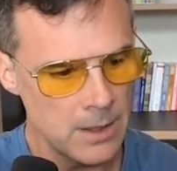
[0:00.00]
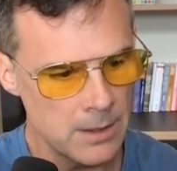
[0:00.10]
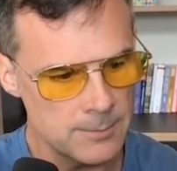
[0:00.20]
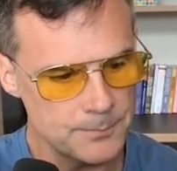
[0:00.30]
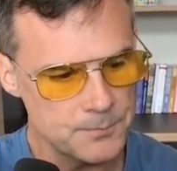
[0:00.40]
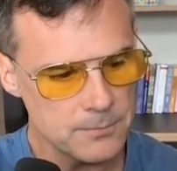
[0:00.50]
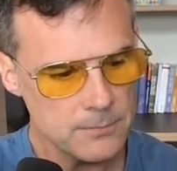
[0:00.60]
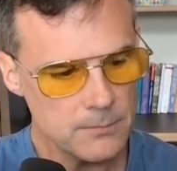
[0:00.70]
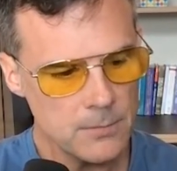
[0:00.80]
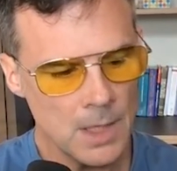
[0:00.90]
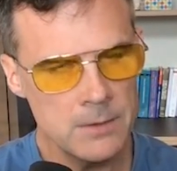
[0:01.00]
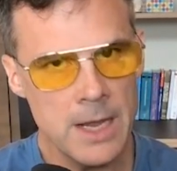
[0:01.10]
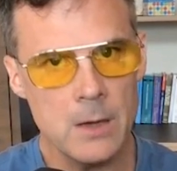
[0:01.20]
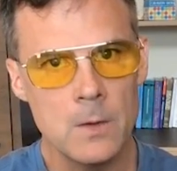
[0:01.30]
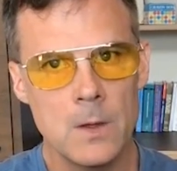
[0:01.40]
Um,
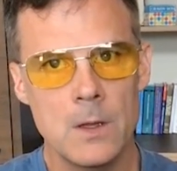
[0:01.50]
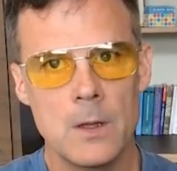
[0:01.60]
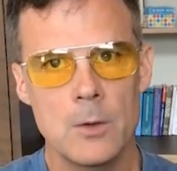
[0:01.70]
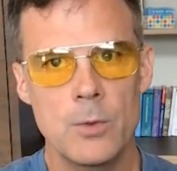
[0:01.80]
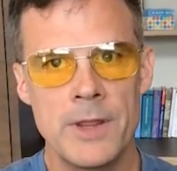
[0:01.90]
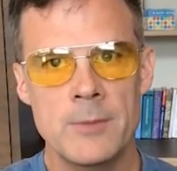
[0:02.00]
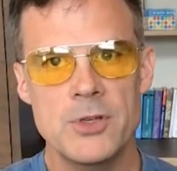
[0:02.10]
now, with